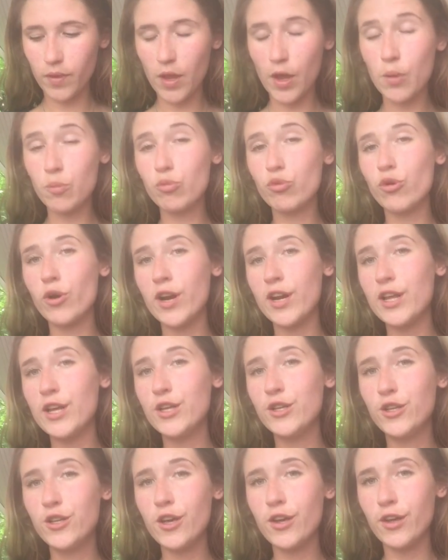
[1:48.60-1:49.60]
are
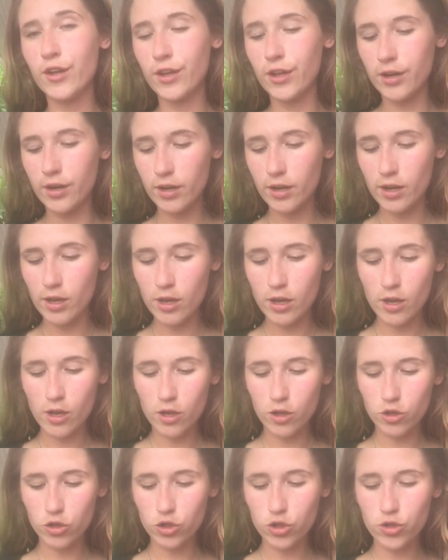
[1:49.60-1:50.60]
pretty good
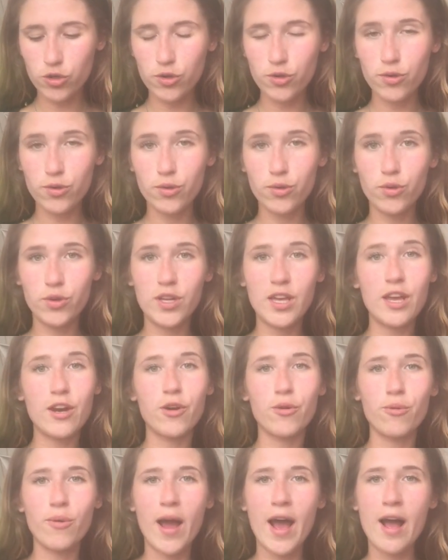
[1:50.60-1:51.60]
to get
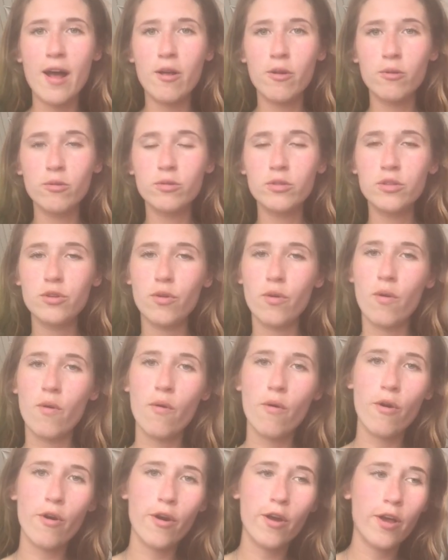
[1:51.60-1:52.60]
around
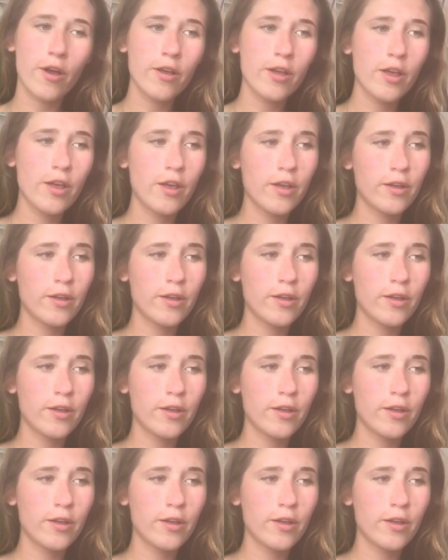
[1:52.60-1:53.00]
or